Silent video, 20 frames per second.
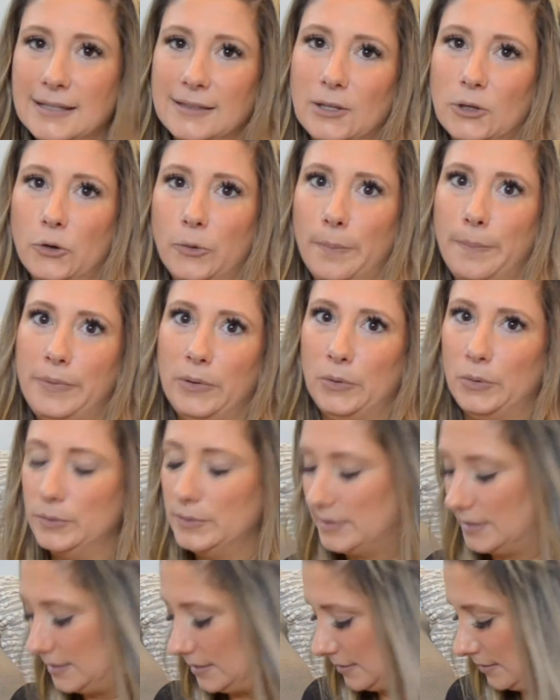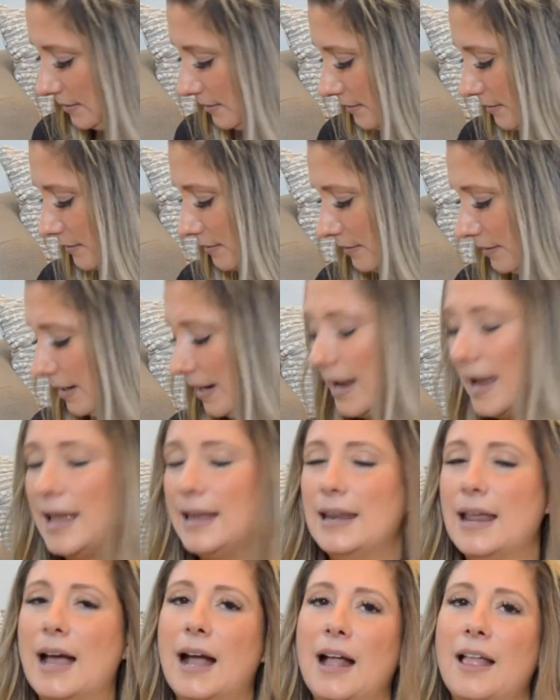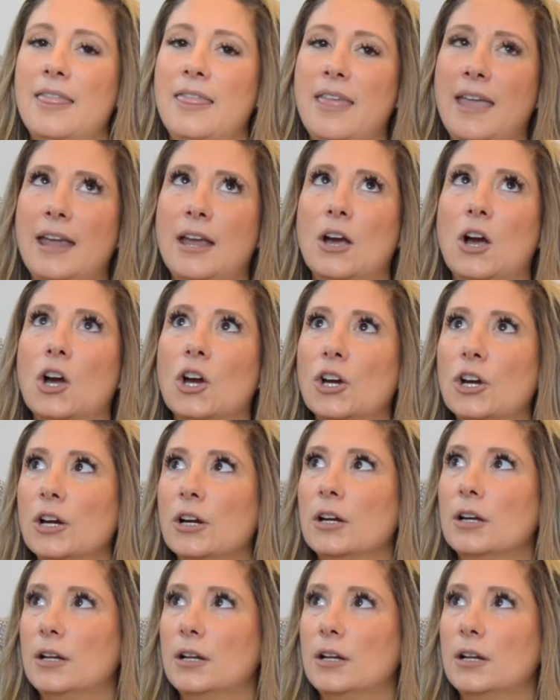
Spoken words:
little boots. And they are